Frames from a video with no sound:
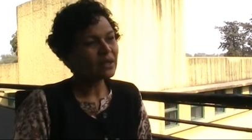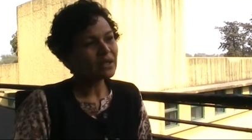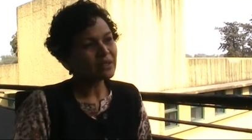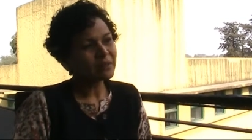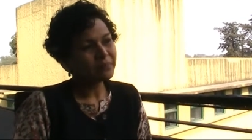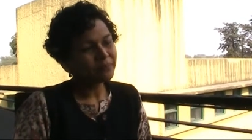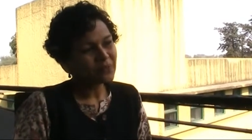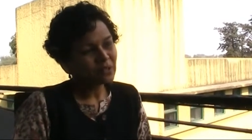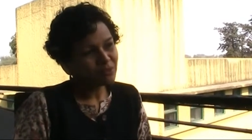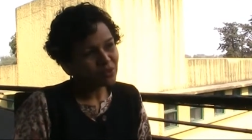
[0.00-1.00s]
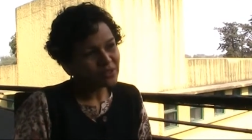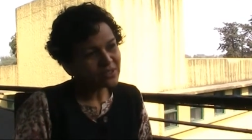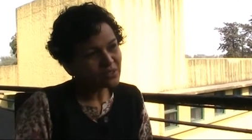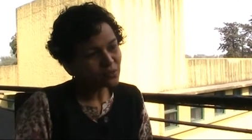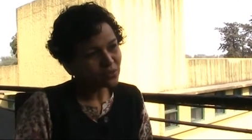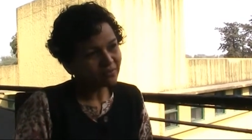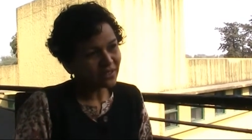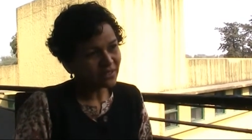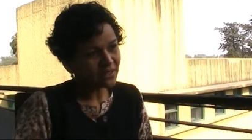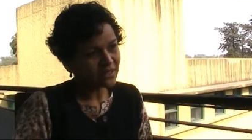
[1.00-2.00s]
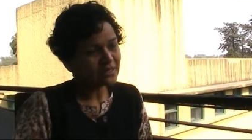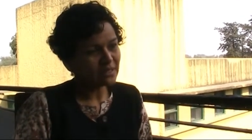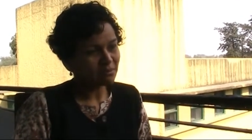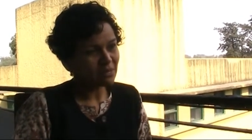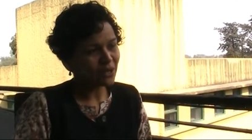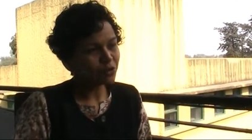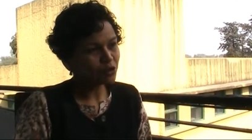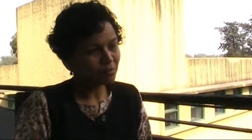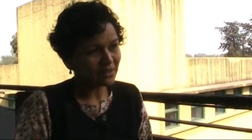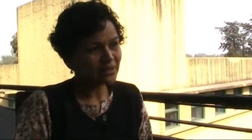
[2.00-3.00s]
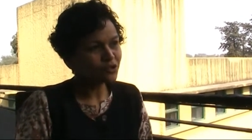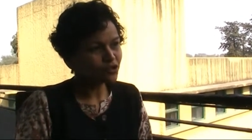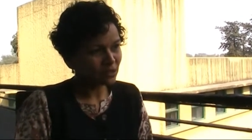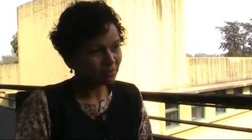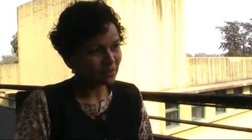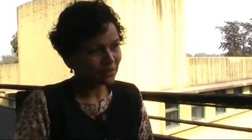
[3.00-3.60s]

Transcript: um, communities were very tightly bound by kinship.